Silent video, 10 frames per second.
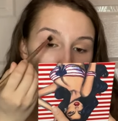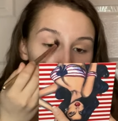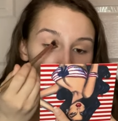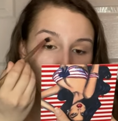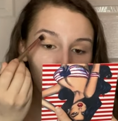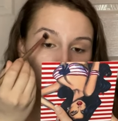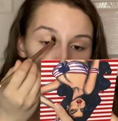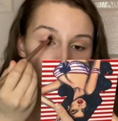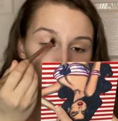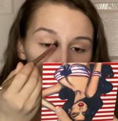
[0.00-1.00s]
I'm
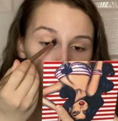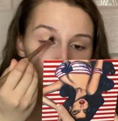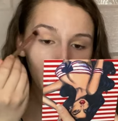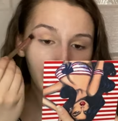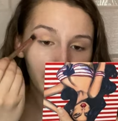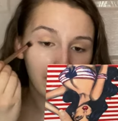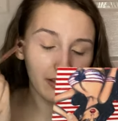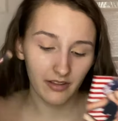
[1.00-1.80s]
really hoping